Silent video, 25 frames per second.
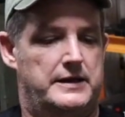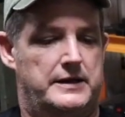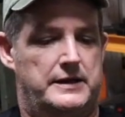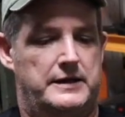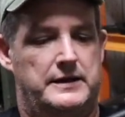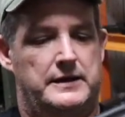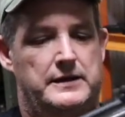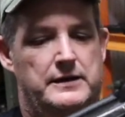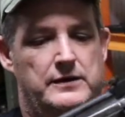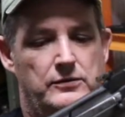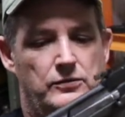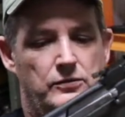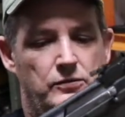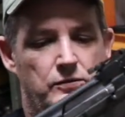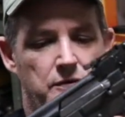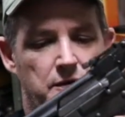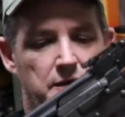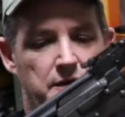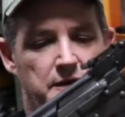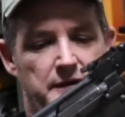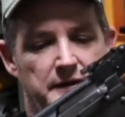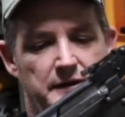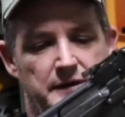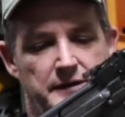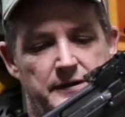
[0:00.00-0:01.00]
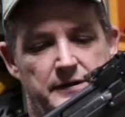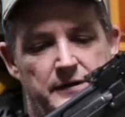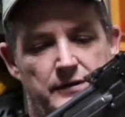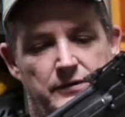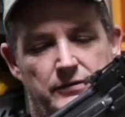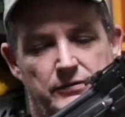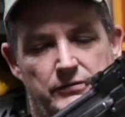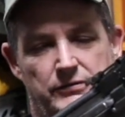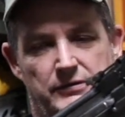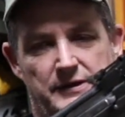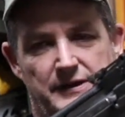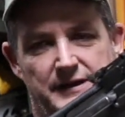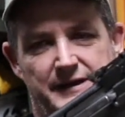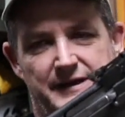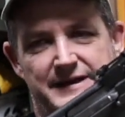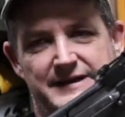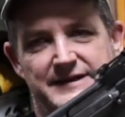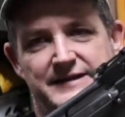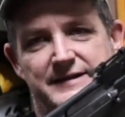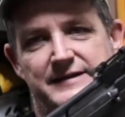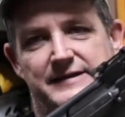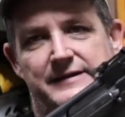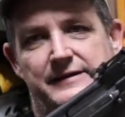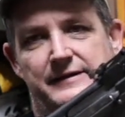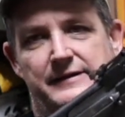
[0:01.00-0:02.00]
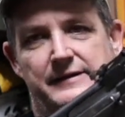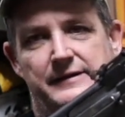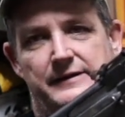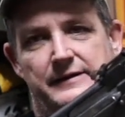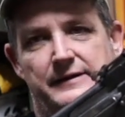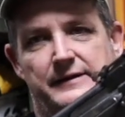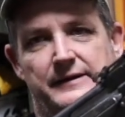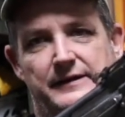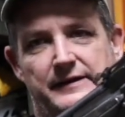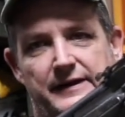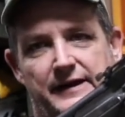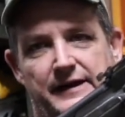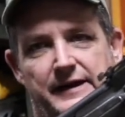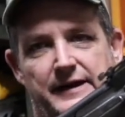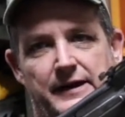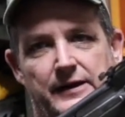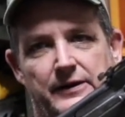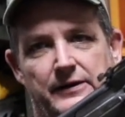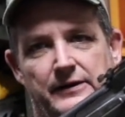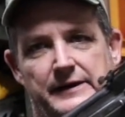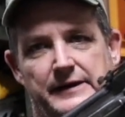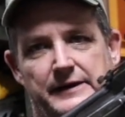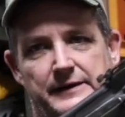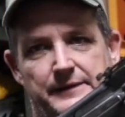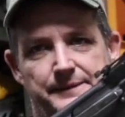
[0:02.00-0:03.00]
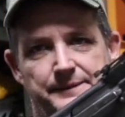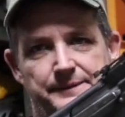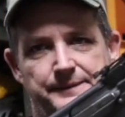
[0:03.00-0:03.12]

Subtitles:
it would release the carrier.